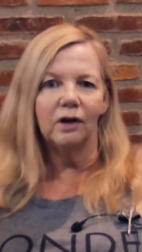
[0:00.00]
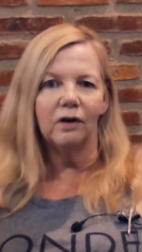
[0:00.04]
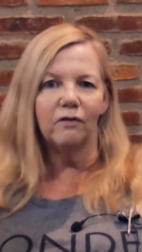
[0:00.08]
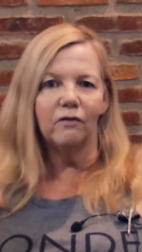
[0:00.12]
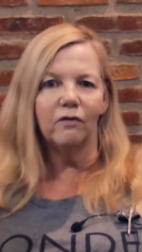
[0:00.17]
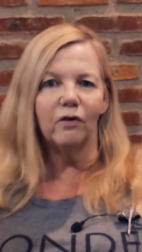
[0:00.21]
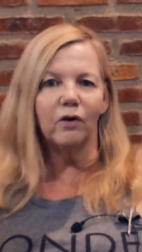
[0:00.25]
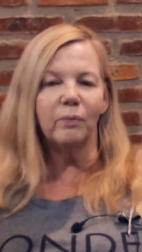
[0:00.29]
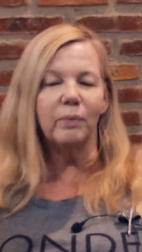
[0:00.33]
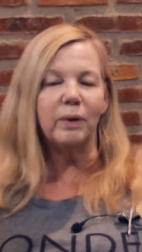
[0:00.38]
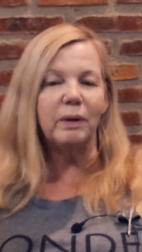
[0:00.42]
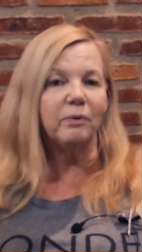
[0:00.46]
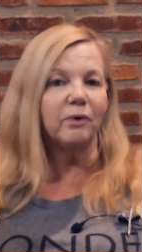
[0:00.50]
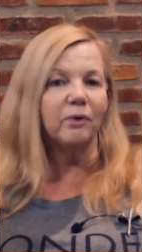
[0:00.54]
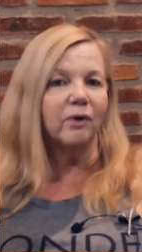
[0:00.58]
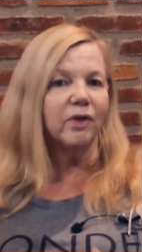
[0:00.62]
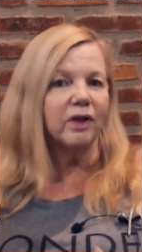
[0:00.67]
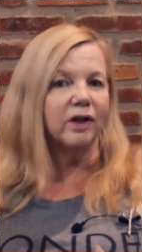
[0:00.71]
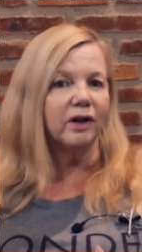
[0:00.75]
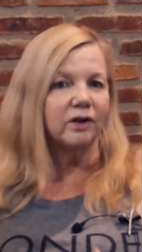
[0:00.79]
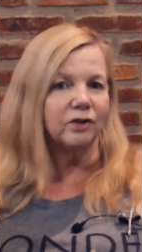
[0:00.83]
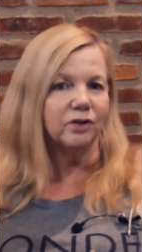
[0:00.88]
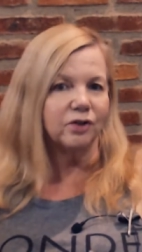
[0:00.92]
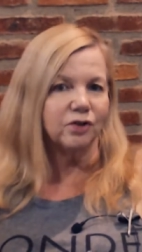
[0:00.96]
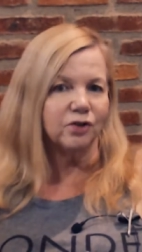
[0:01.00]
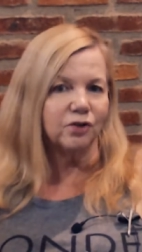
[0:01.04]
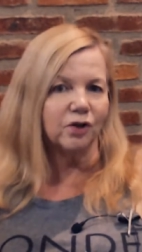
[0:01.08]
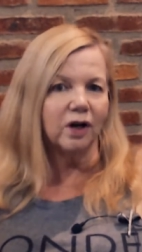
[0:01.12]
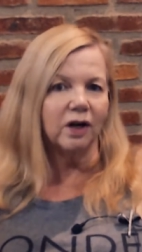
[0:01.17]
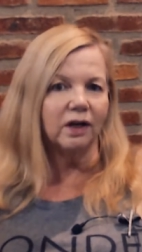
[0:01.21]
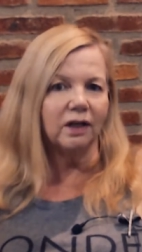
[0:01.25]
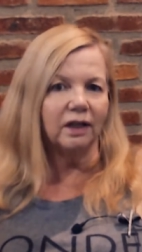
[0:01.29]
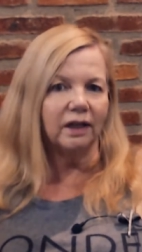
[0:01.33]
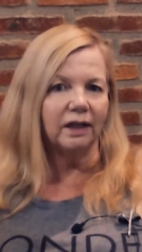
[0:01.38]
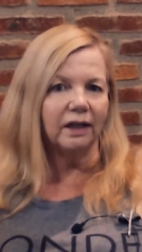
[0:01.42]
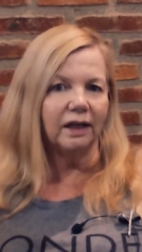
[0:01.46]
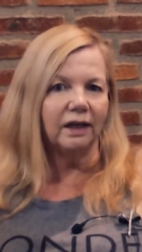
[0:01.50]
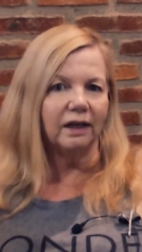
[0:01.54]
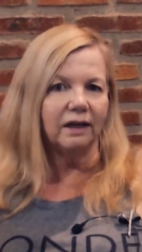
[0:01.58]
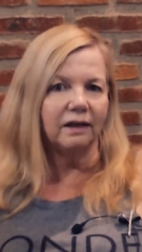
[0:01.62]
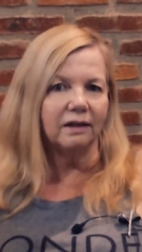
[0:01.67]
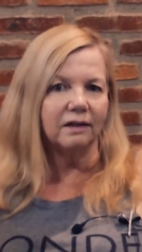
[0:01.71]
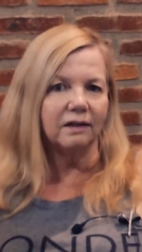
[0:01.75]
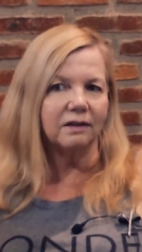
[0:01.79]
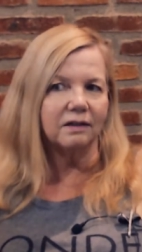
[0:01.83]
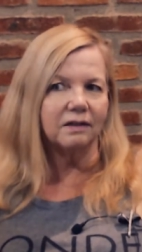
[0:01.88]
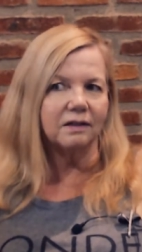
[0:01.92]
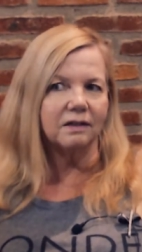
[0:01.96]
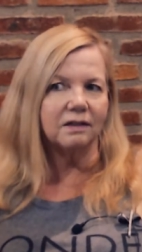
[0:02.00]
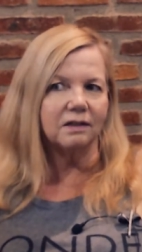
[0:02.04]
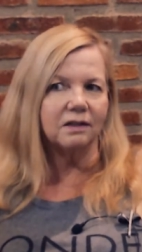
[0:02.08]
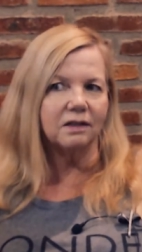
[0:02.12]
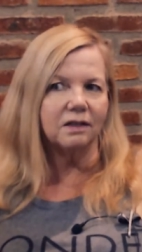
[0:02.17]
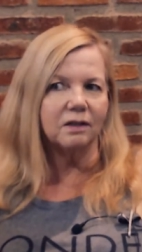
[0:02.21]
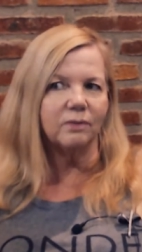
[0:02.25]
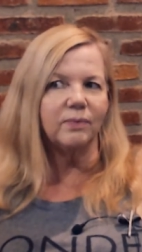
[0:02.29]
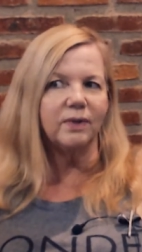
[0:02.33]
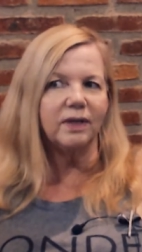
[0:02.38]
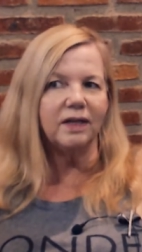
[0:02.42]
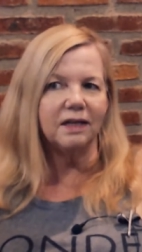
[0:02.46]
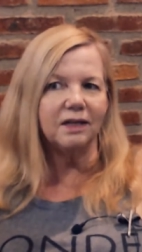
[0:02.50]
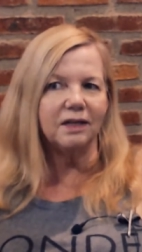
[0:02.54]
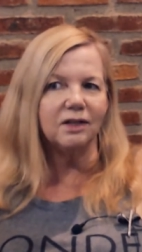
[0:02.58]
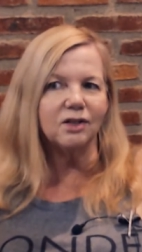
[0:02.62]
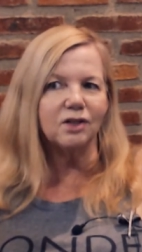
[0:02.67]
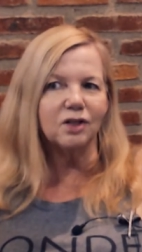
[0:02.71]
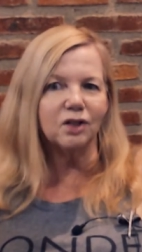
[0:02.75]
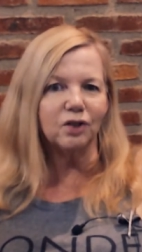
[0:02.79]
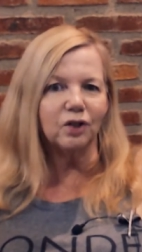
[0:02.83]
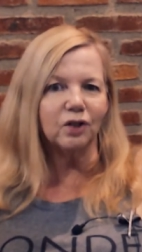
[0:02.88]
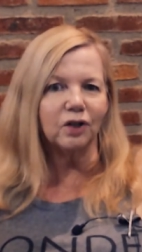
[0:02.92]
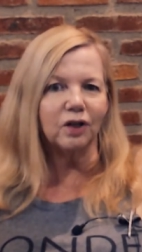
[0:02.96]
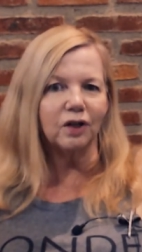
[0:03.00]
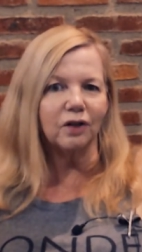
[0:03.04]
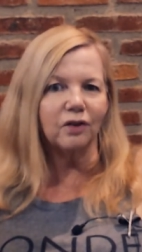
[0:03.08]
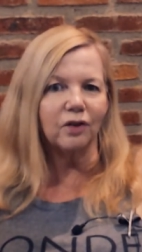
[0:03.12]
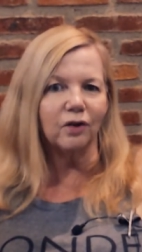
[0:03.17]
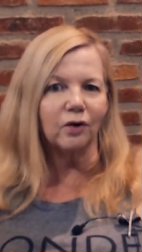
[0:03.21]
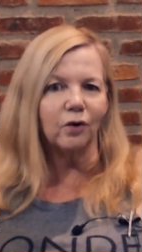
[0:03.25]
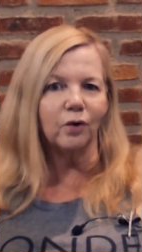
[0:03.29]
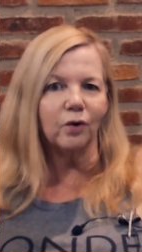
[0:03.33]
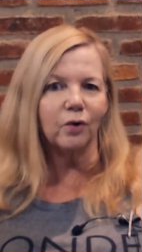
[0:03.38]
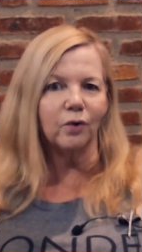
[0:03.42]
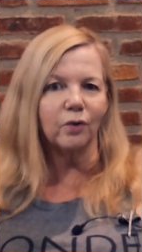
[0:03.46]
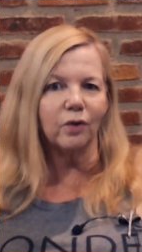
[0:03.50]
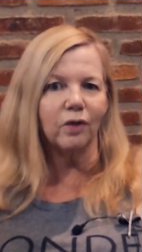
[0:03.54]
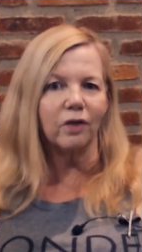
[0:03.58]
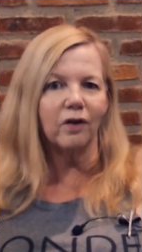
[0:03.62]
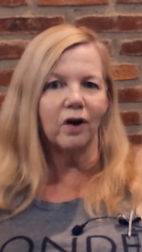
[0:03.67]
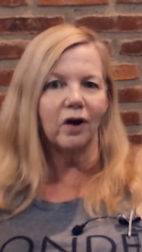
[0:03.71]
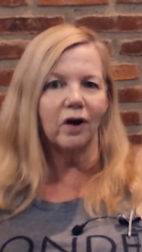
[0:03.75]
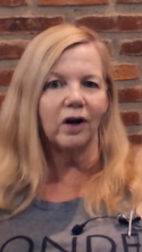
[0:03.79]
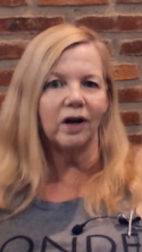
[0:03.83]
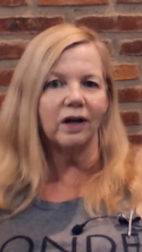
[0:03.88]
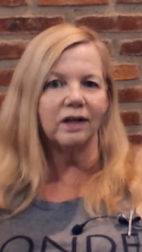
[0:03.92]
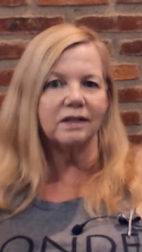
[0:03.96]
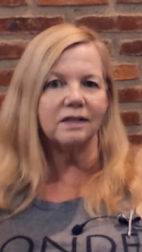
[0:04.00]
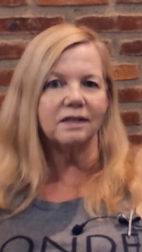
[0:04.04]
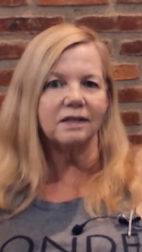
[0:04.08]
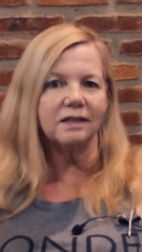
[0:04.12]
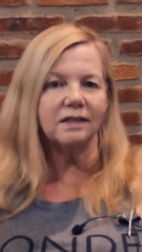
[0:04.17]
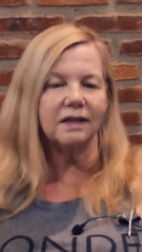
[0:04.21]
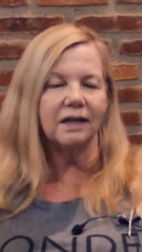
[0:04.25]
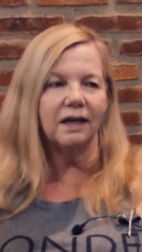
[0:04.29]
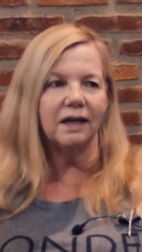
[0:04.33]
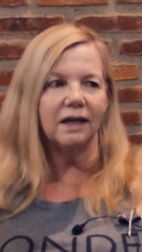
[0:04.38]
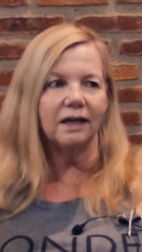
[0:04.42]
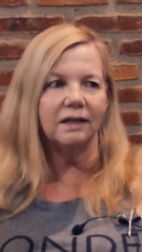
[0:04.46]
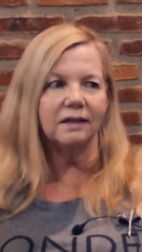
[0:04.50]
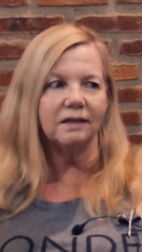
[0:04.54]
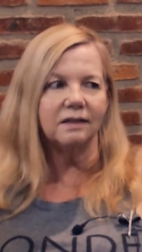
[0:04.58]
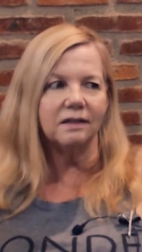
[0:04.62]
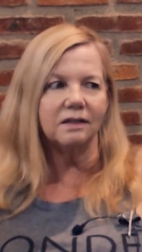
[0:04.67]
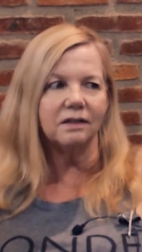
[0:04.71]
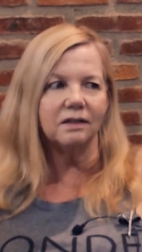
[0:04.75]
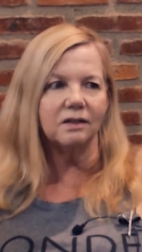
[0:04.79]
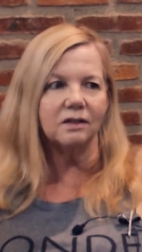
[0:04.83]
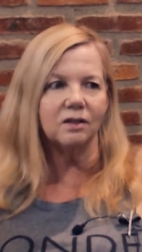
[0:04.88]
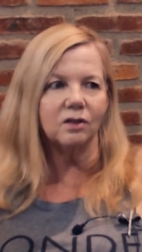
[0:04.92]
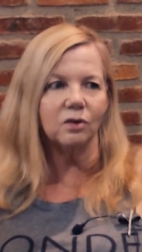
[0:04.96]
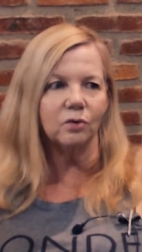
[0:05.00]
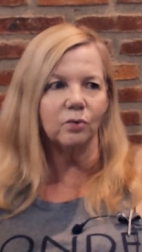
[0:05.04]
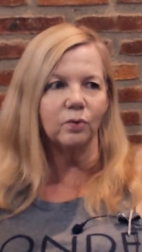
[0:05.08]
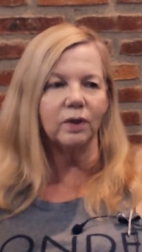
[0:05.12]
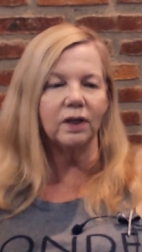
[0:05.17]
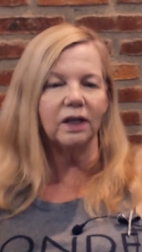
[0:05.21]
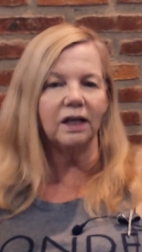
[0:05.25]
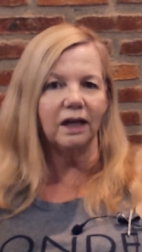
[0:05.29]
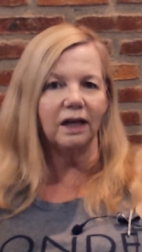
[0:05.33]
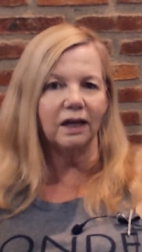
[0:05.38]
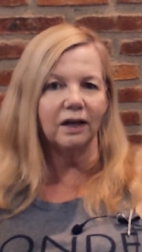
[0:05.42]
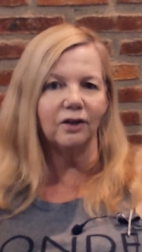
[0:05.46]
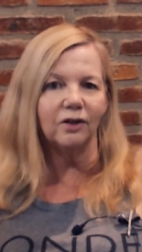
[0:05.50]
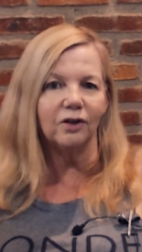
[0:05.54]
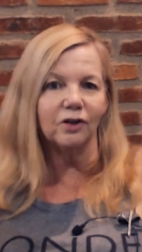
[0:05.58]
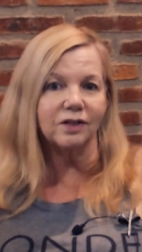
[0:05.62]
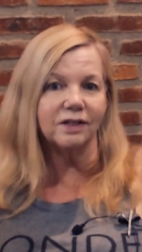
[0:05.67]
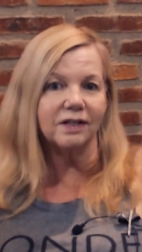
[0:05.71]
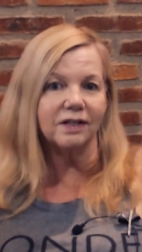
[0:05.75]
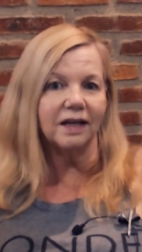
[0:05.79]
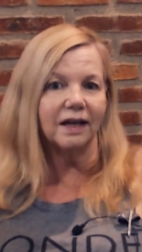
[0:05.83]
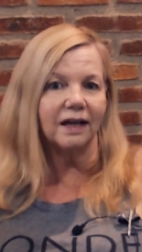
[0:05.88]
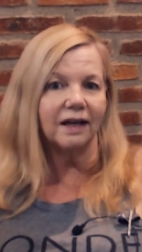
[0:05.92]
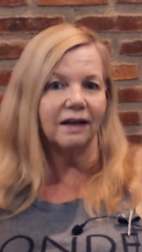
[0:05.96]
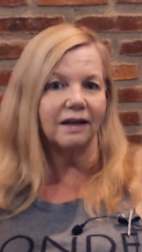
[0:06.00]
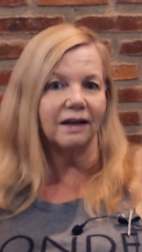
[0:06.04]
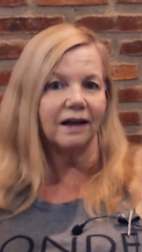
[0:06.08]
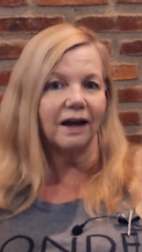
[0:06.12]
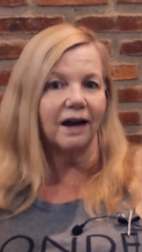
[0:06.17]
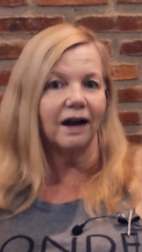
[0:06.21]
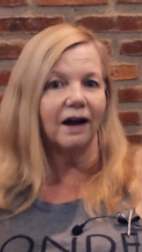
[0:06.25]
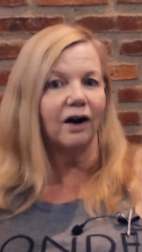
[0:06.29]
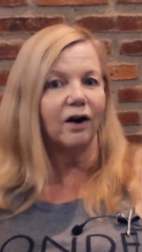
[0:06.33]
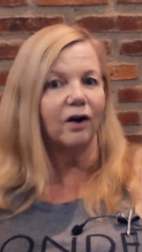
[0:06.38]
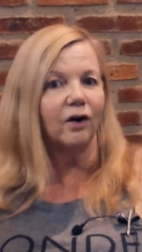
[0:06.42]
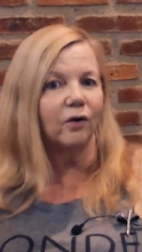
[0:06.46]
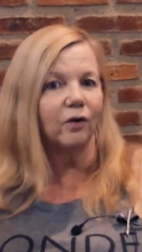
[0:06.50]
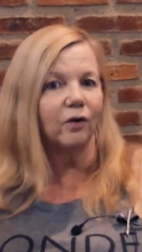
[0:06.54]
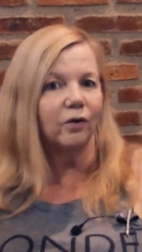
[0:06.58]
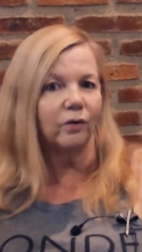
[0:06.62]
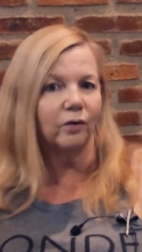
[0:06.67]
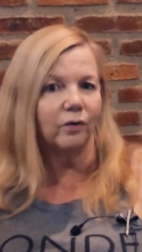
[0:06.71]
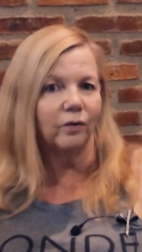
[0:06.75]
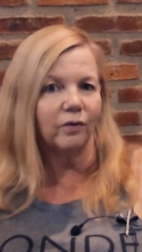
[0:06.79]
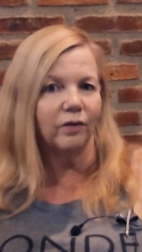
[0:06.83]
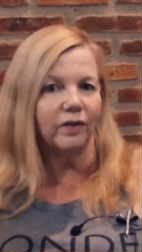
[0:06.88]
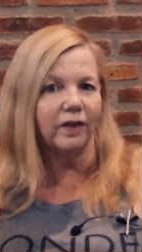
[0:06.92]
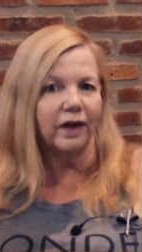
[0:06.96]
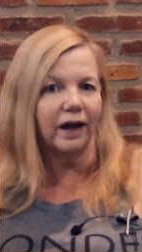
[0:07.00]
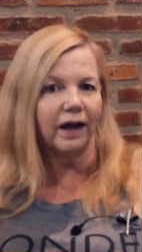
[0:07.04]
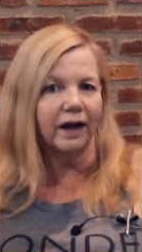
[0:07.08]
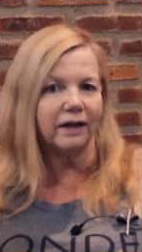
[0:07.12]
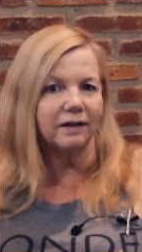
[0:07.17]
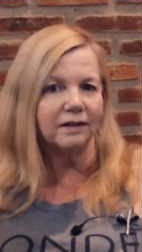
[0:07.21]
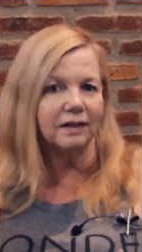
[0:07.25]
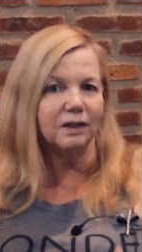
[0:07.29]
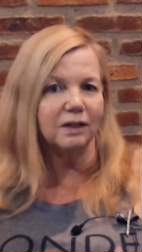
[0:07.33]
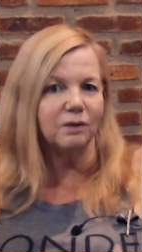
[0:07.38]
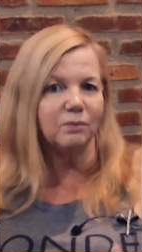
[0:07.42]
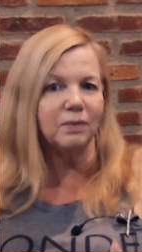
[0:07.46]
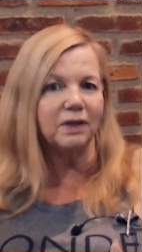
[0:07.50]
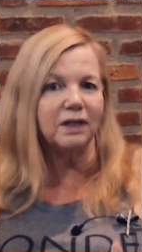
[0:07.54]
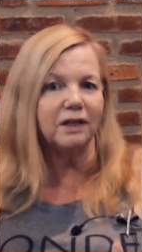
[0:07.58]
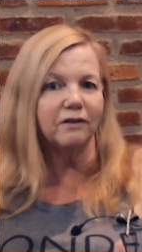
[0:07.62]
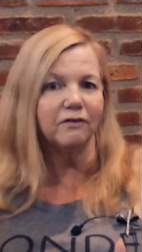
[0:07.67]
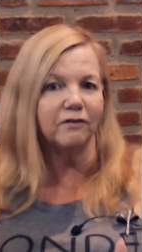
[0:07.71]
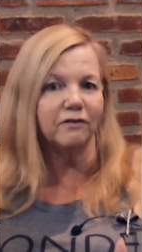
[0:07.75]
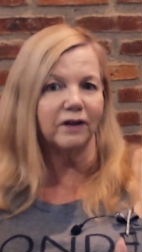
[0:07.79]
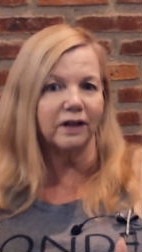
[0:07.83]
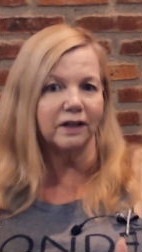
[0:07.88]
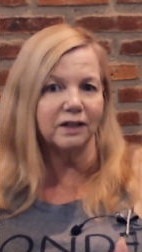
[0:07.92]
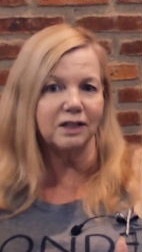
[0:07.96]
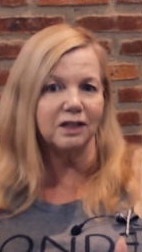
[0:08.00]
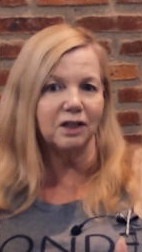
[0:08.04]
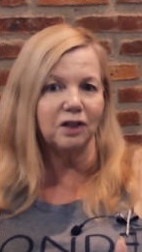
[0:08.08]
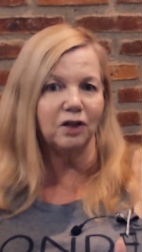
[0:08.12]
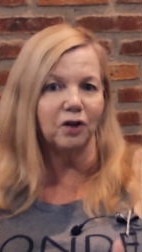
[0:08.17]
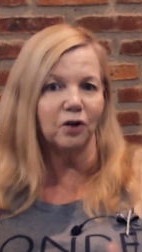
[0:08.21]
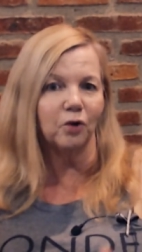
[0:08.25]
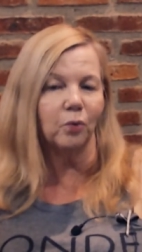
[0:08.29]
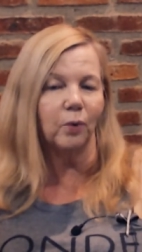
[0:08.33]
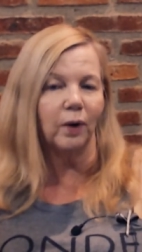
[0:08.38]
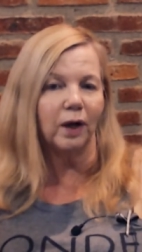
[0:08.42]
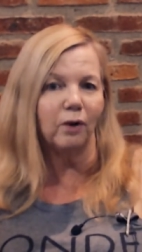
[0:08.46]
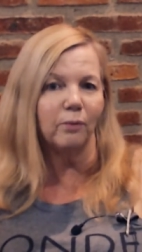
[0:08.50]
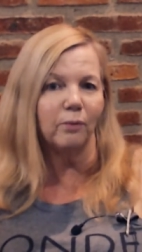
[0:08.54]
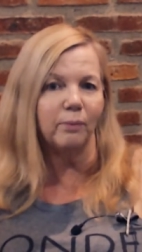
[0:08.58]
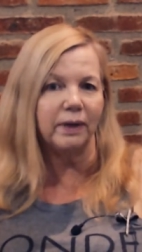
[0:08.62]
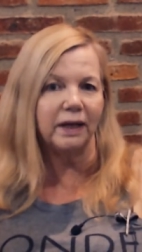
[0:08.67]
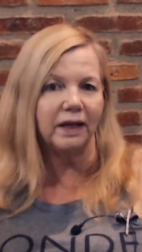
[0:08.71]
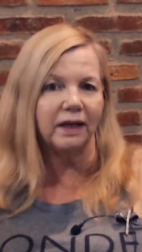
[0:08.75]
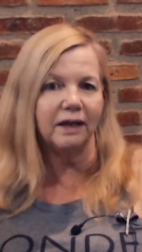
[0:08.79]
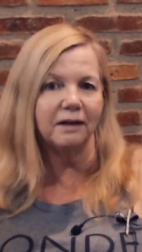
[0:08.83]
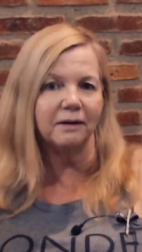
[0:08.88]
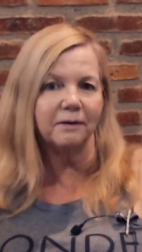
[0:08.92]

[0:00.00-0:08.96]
for people that are struggling to begin to look at their own thoughts and to really understand how that can be affecting your well-being.